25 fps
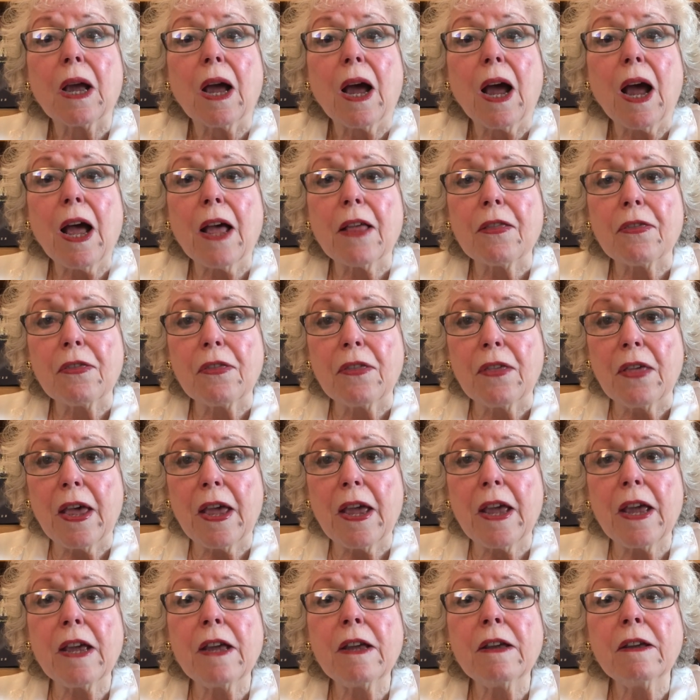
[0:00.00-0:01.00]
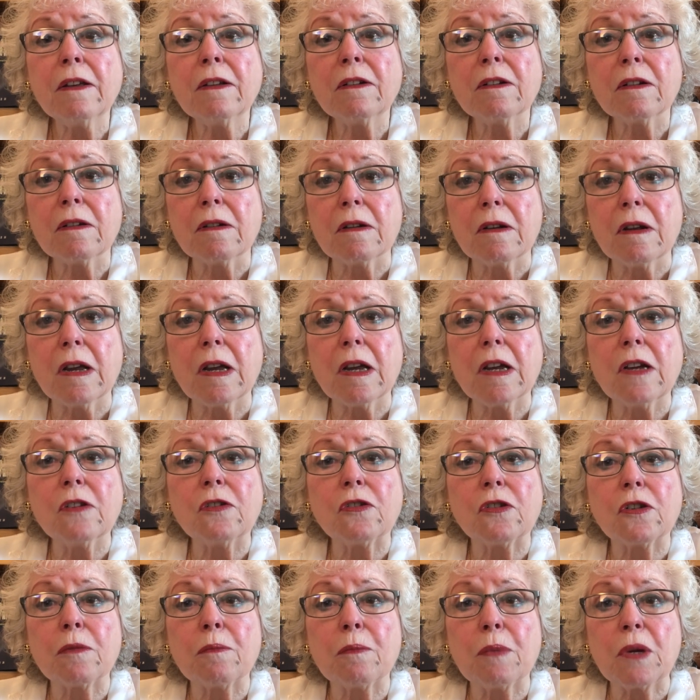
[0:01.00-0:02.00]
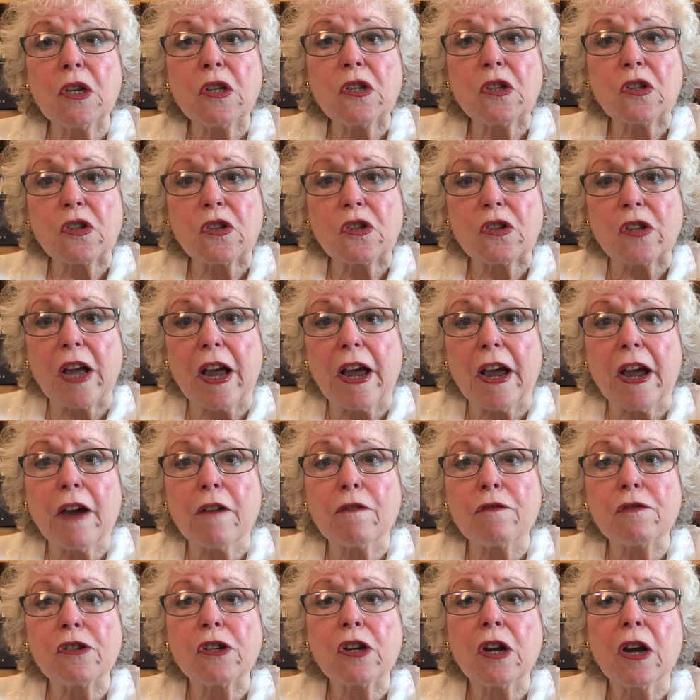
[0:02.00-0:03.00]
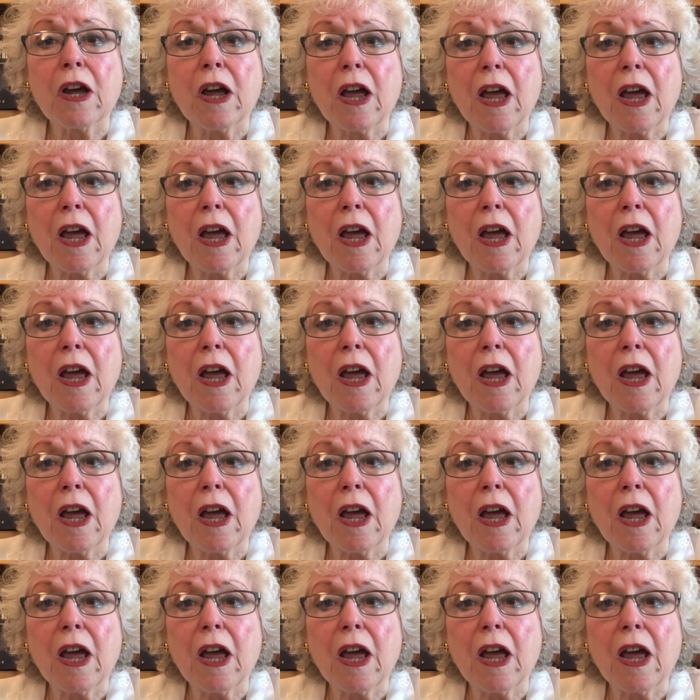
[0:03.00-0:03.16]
and they need to be staffed.